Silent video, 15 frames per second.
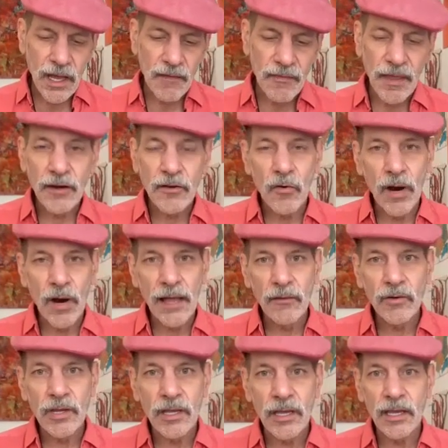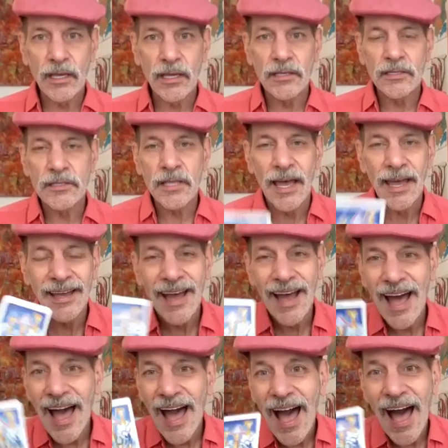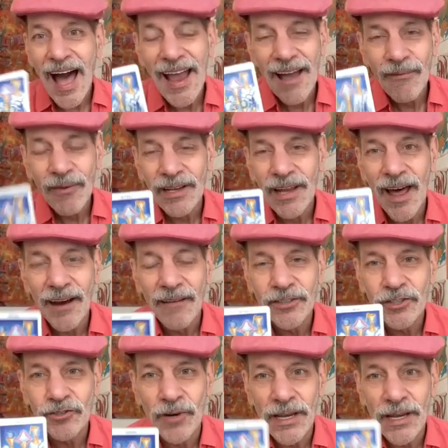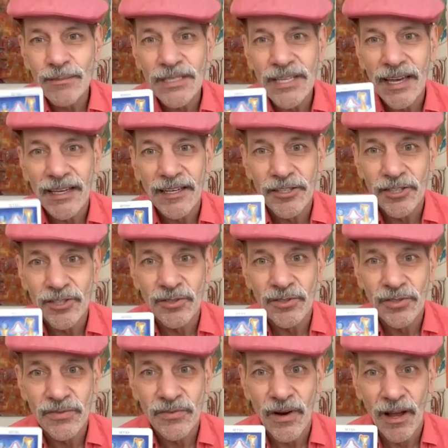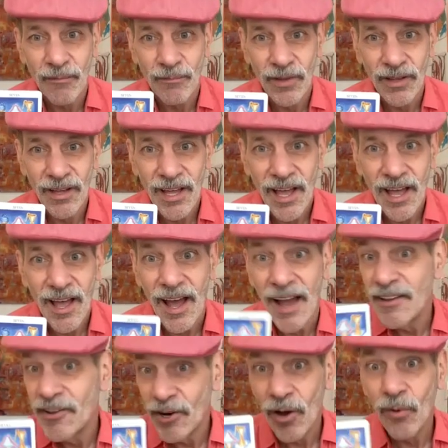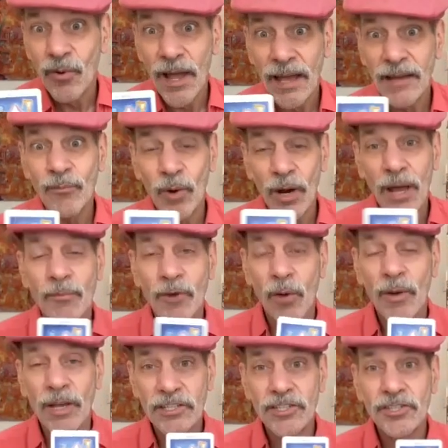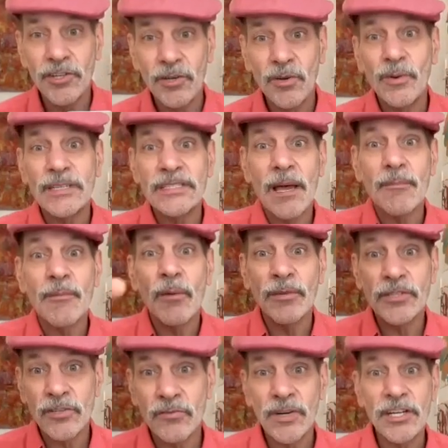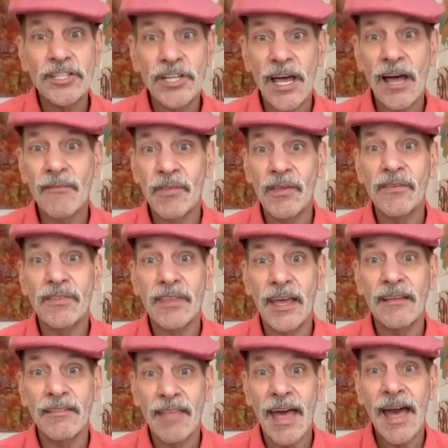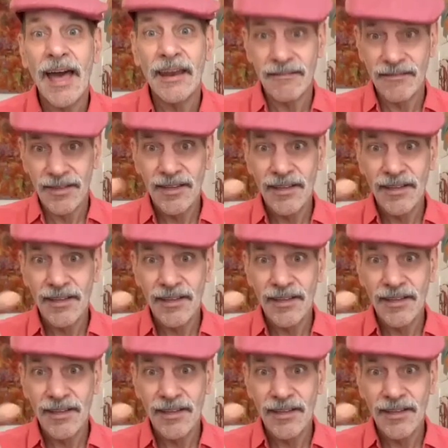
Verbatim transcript: And then grounding is like, I have a lot of dreams I can choose from. Mm-hmm. What I'm going to do is I'm going to reach out for the thing that,